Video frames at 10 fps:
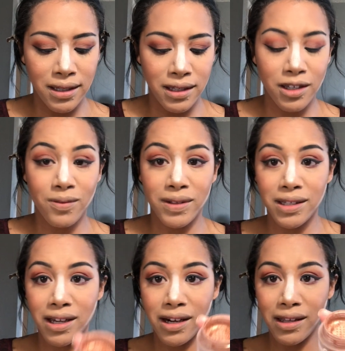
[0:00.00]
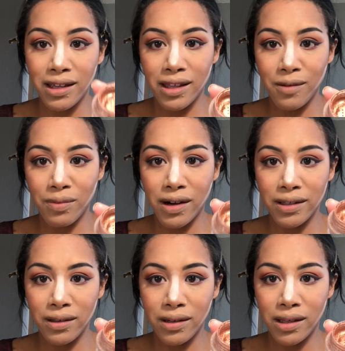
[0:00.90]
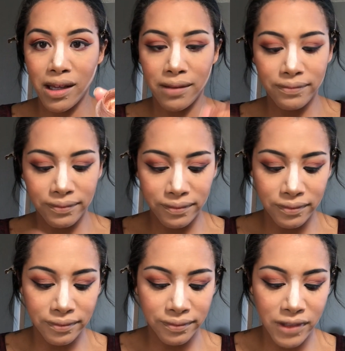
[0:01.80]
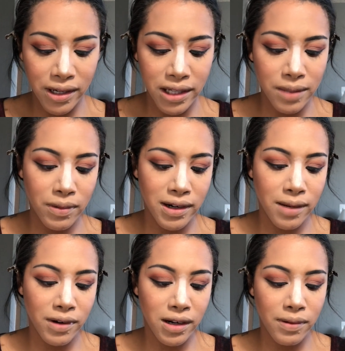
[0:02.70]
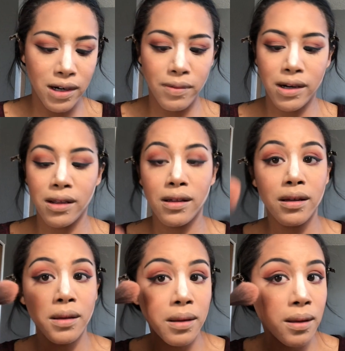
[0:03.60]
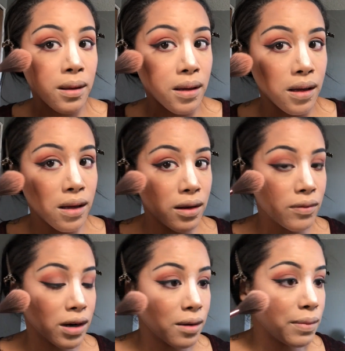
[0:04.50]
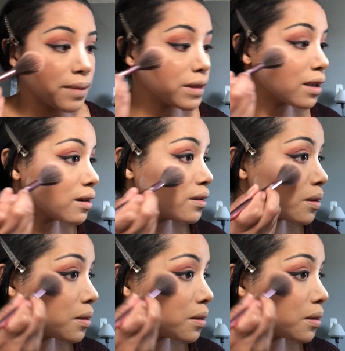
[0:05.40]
This one's kind of like that brown. Look at that. You guys, pretty, pretty, pretty, pretty. And we're gonna pop that on.